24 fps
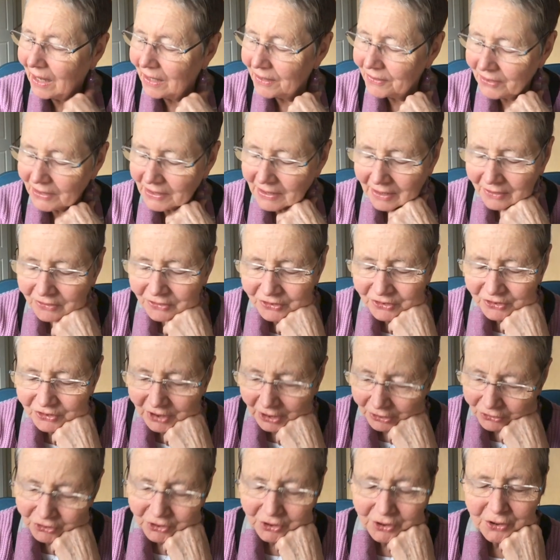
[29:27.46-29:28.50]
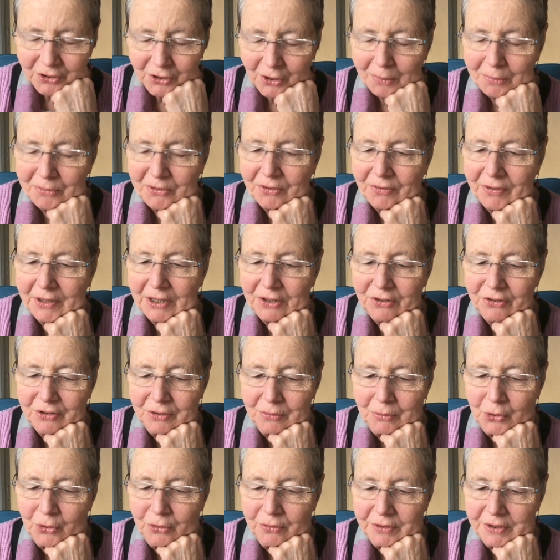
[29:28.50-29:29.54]
I think that's such a good
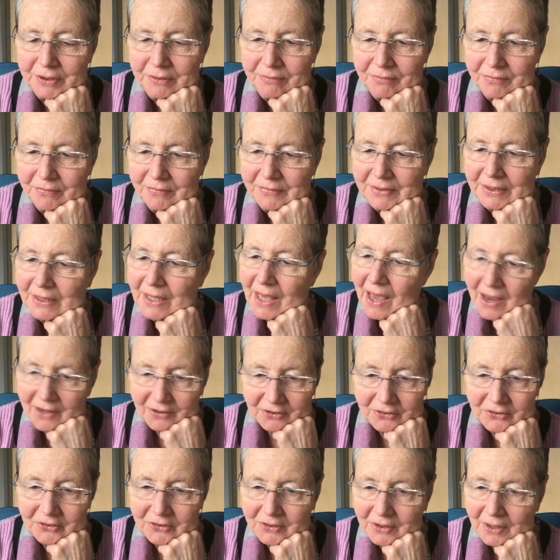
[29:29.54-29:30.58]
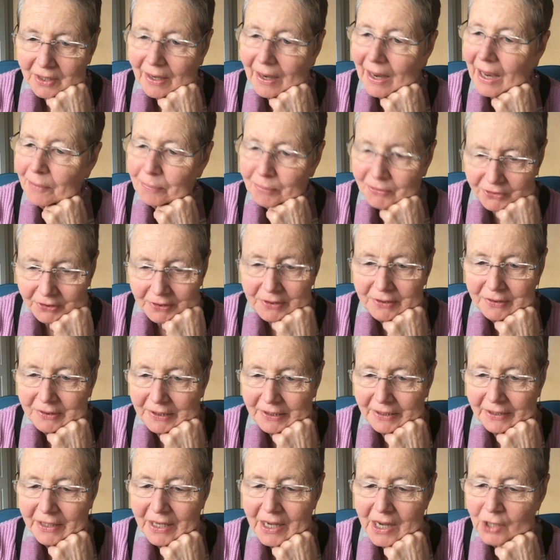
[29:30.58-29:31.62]
observation, Morgan. Yes,
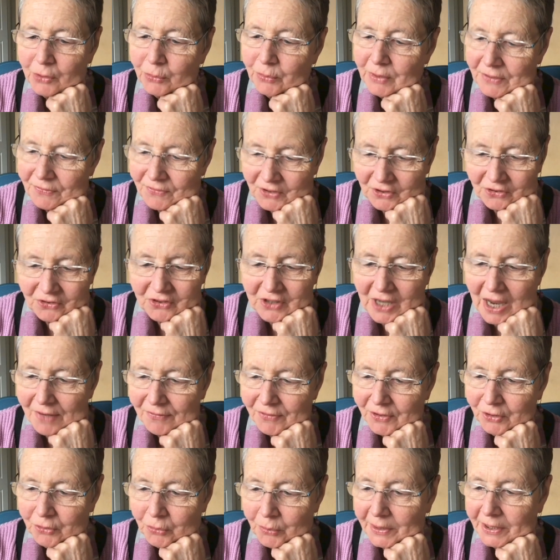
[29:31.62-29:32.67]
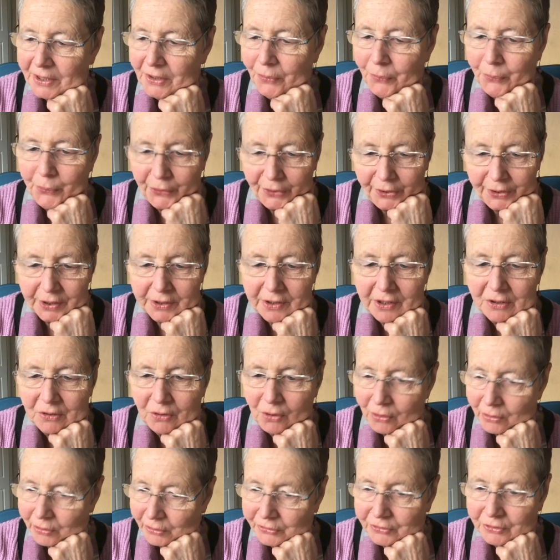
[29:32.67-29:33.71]
absolutely. We've discovered we can work in
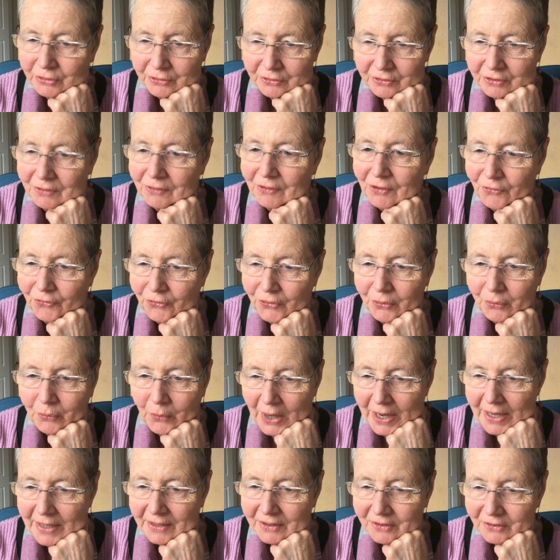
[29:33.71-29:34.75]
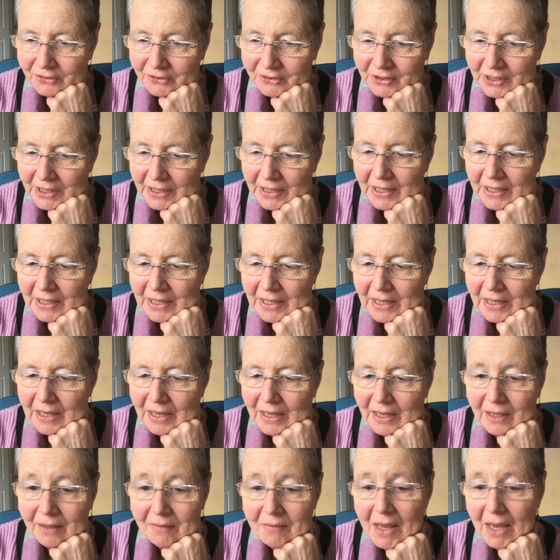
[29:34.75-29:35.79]
all sorts of different ways.
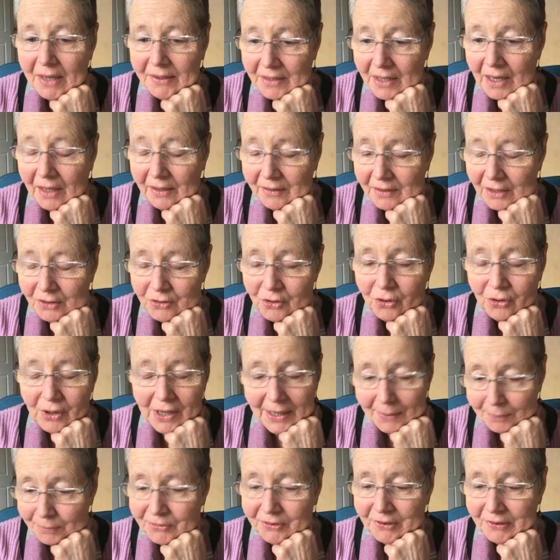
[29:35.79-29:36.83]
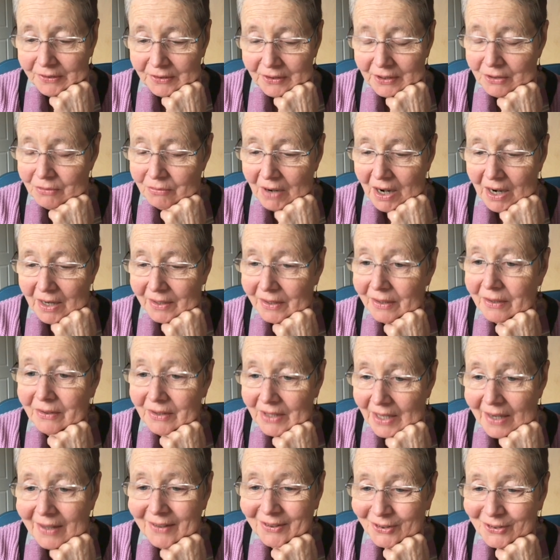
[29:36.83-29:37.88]
And you're absolutely right.
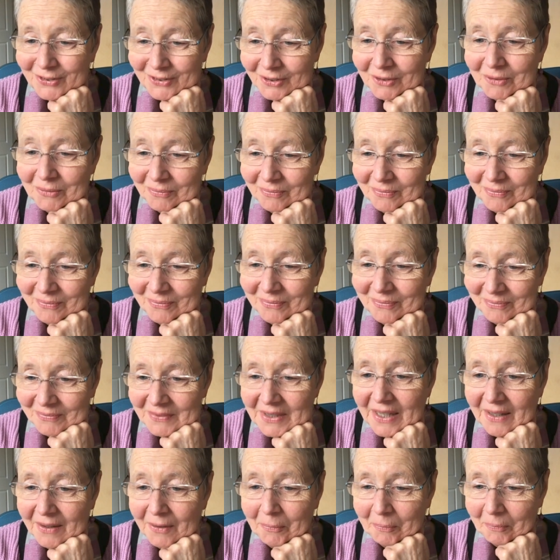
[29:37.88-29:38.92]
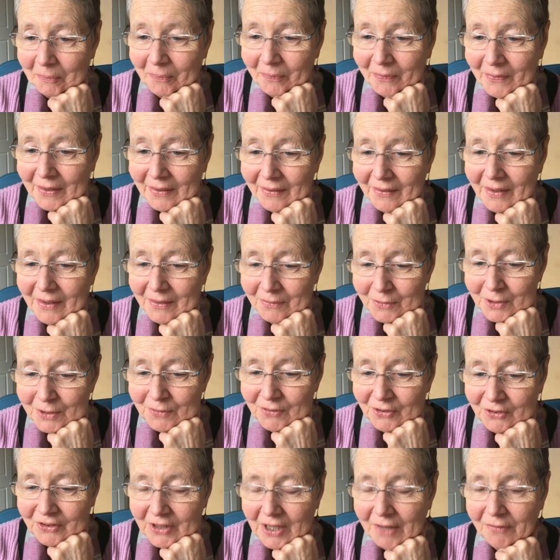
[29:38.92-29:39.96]
Yes. Yeah. We've
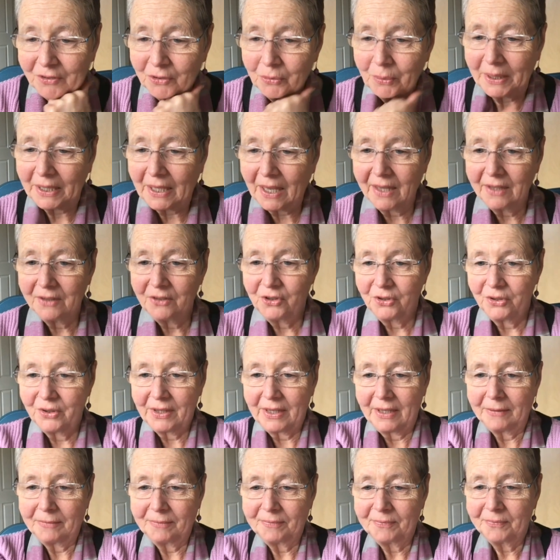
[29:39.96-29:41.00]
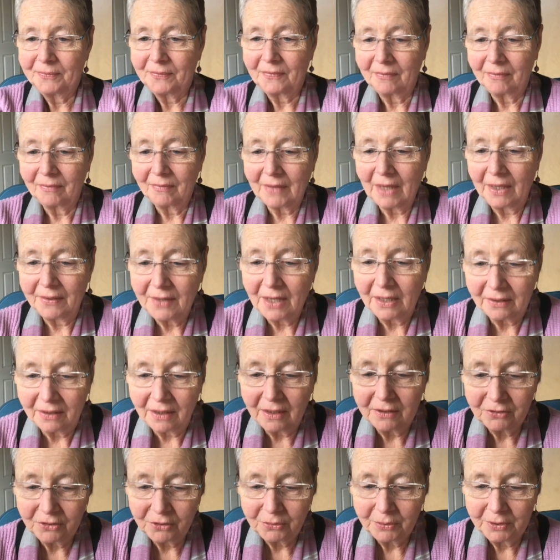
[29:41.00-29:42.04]
discovered we can do that. And that
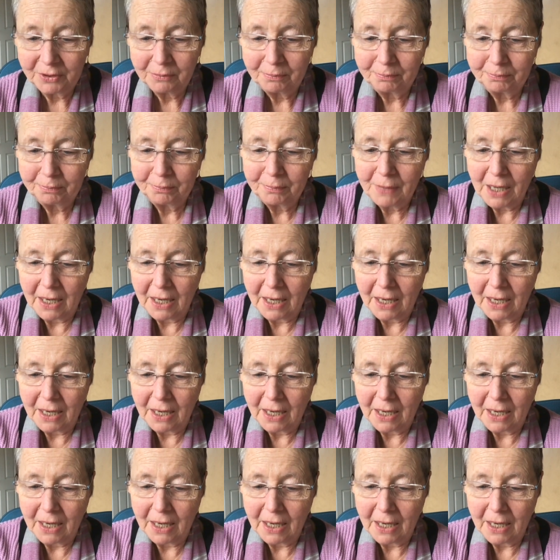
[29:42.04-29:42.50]
is a real